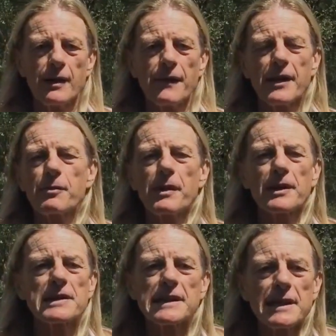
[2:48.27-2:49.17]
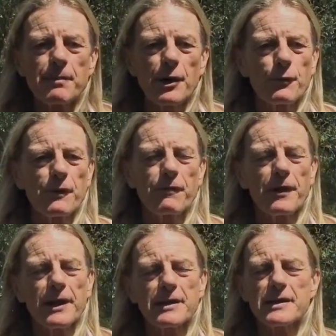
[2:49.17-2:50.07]
They could be at a sleepover with
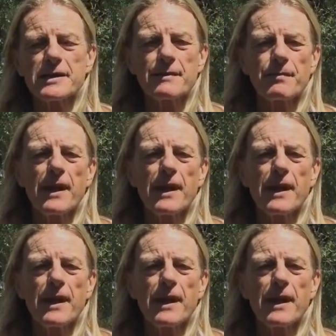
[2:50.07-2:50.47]
friends